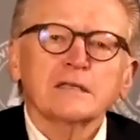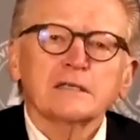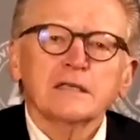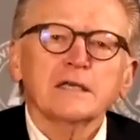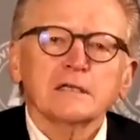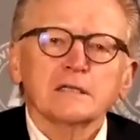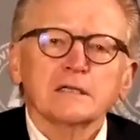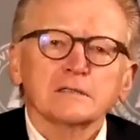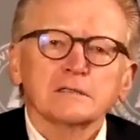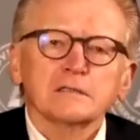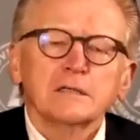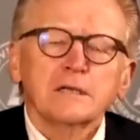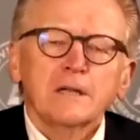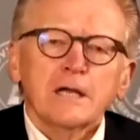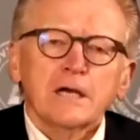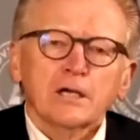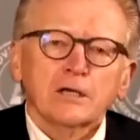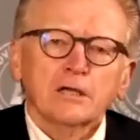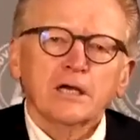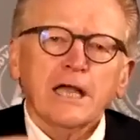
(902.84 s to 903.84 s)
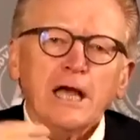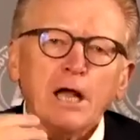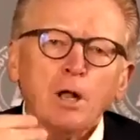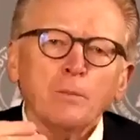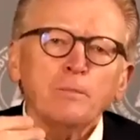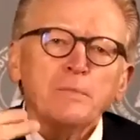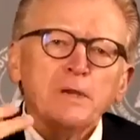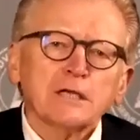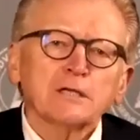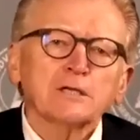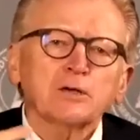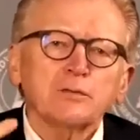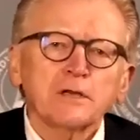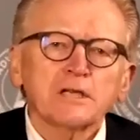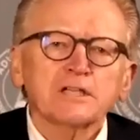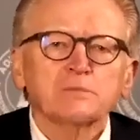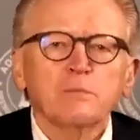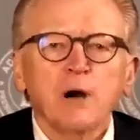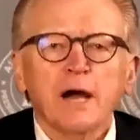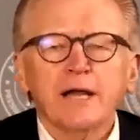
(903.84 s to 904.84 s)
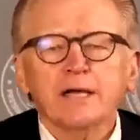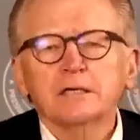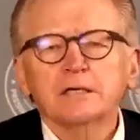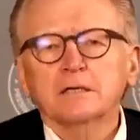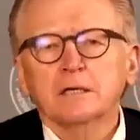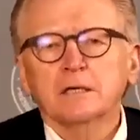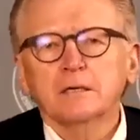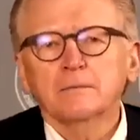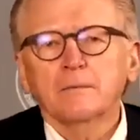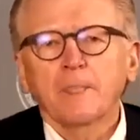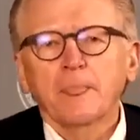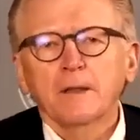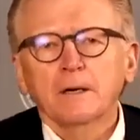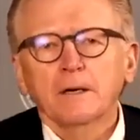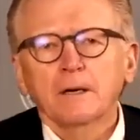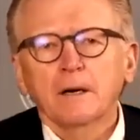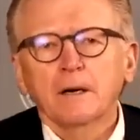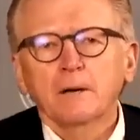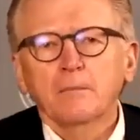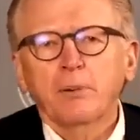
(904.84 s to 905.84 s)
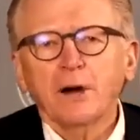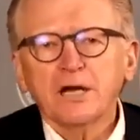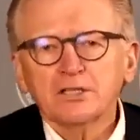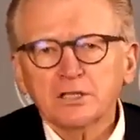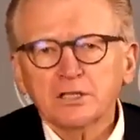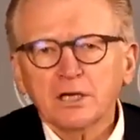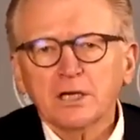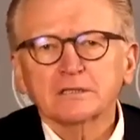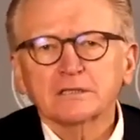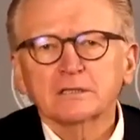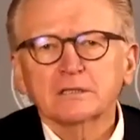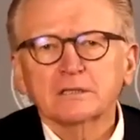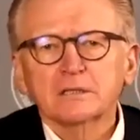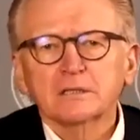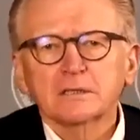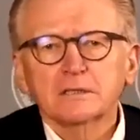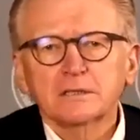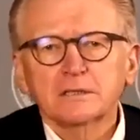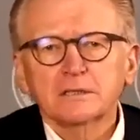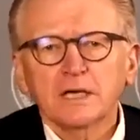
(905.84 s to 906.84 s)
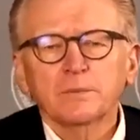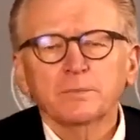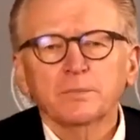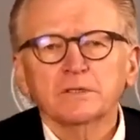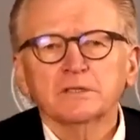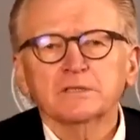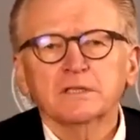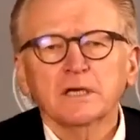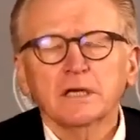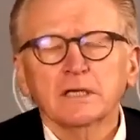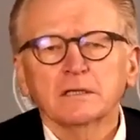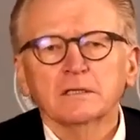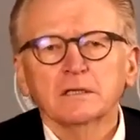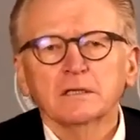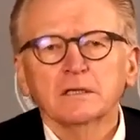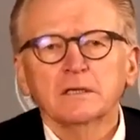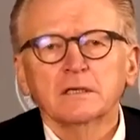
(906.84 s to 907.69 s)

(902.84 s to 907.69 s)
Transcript: ideas could help me increase my income by just 10%